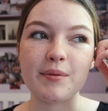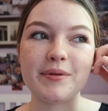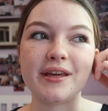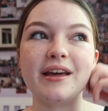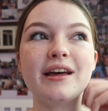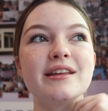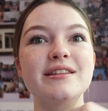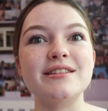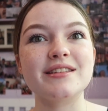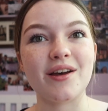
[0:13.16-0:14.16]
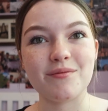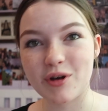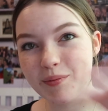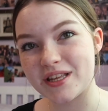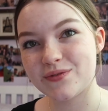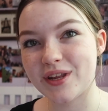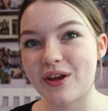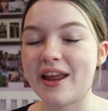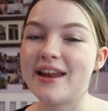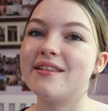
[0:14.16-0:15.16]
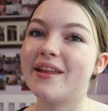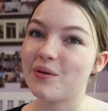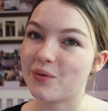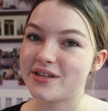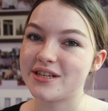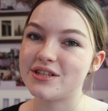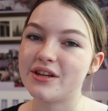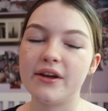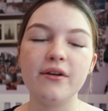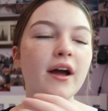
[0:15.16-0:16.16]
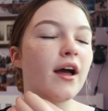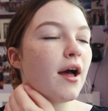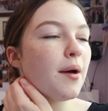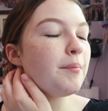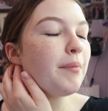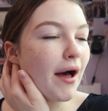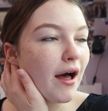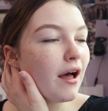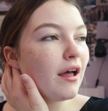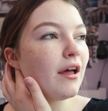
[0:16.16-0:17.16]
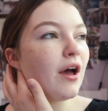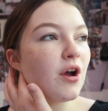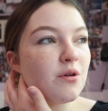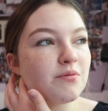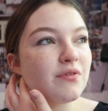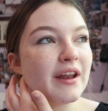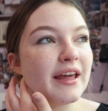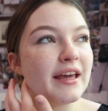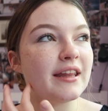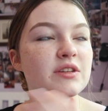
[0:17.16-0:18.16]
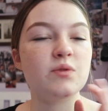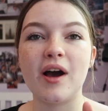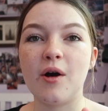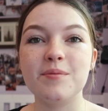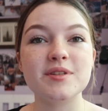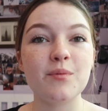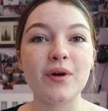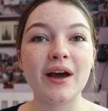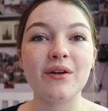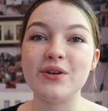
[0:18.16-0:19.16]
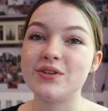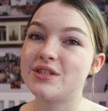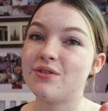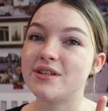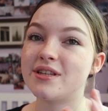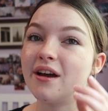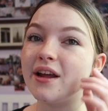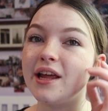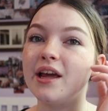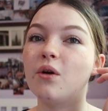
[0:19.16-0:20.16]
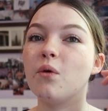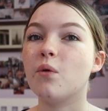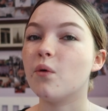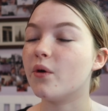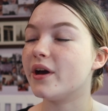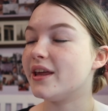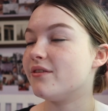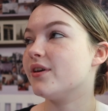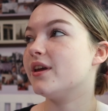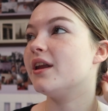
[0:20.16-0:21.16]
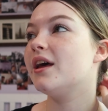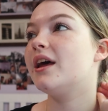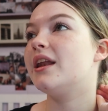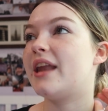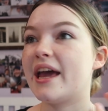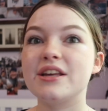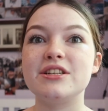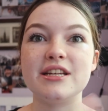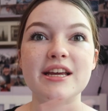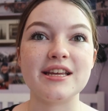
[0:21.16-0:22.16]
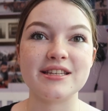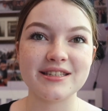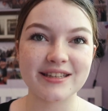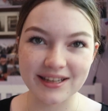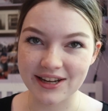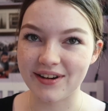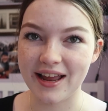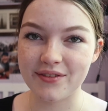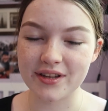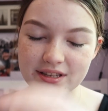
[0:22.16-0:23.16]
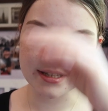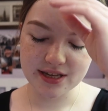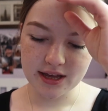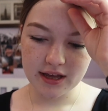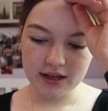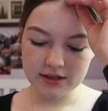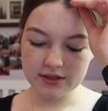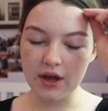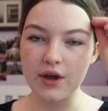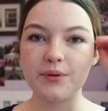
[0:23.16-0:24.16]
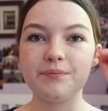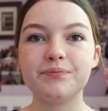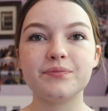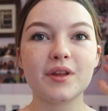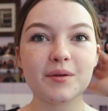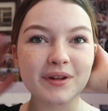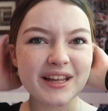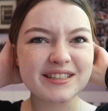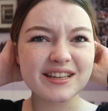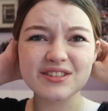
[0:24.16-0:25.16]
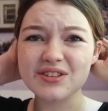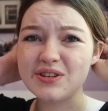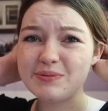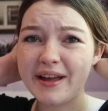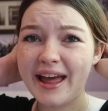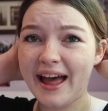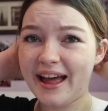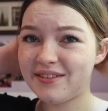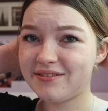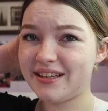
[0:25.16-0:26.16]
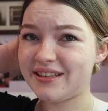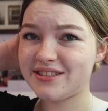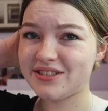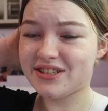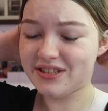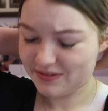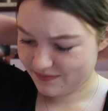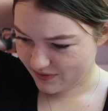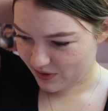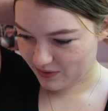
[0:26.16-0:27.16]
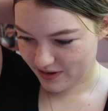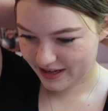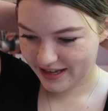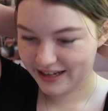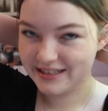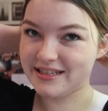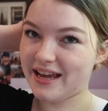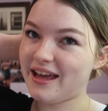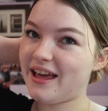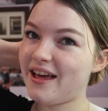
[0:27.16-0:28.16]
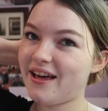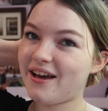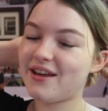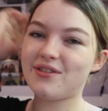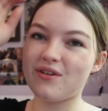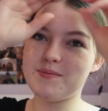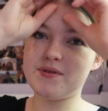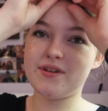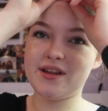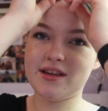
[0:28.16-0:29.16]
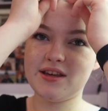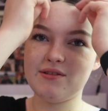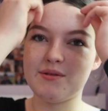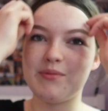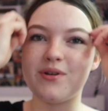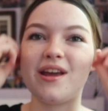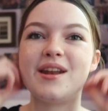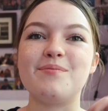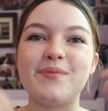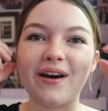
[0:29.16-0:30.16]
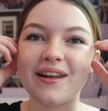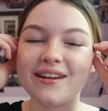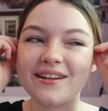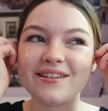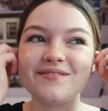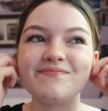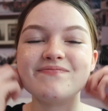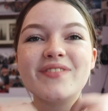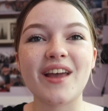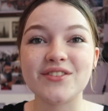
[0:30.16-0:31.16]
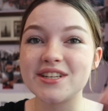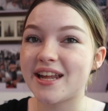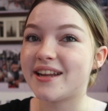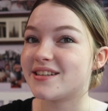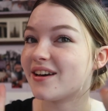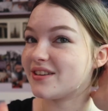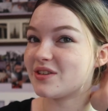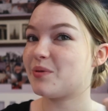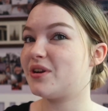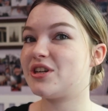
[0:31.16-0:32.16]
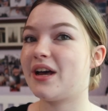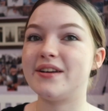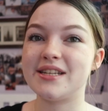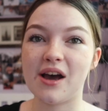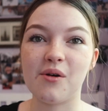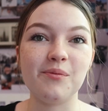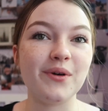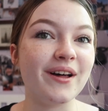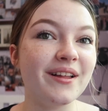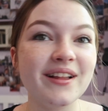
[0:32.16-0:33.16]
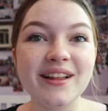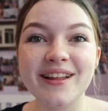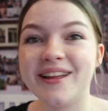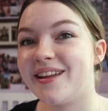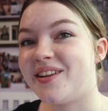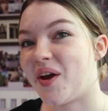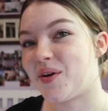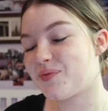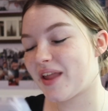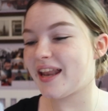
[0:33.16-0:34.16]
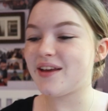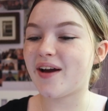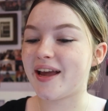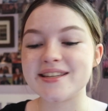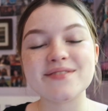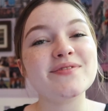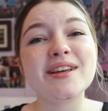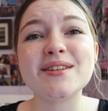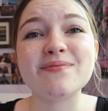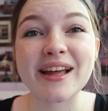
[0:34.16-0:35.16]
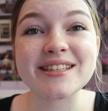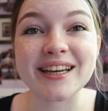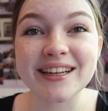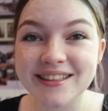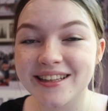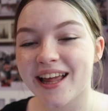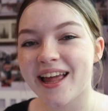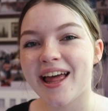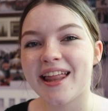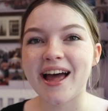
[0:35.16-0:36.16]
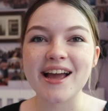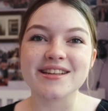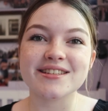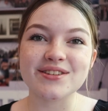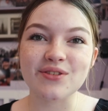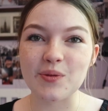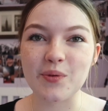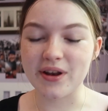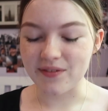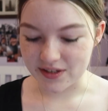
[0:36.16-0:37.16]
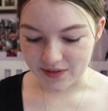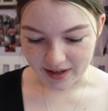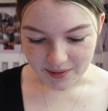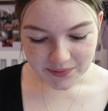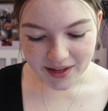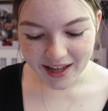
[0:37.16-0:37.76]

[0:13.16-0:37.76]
because I'm filming this video later than I wanted to, but hopefully this will help someone out who's still deciding, or even next year's Year 11s. So please excuse my hair, it's just not working today. I thought it'd be really cute and put it in a bun, and I've just had it done, so I probably should have it down, but no. Anyways, doesn't matter. That is not the point of this video.